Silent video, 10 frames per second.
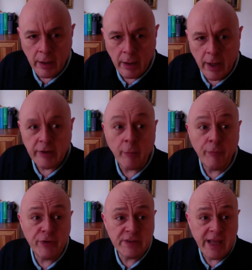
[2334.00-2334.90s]
And
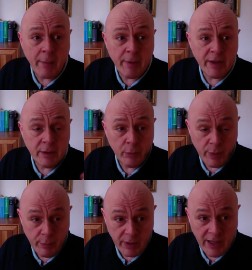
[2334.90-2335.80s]
obviously, I mean,
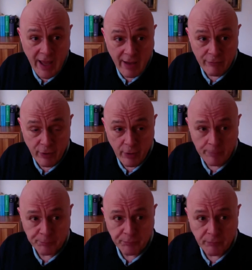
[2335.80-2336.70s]
we will have
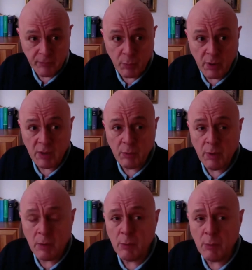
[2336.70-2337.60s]

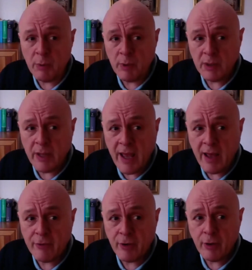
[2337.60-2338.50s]
we will
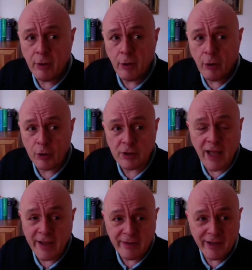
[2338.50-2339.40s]
have a
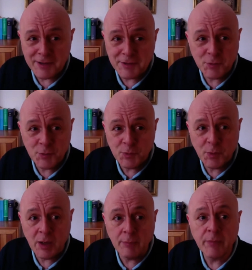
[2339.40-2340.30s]
hotline there to
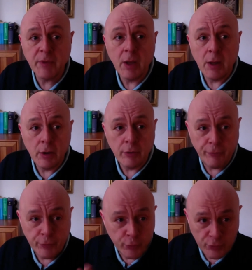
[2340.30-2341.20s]

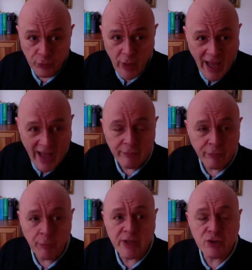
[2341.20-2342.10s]
for you to add
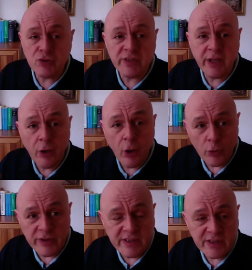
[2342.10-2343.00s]
information to say, no,
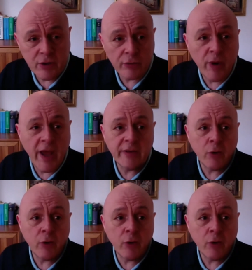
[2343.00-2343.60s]
this is not right.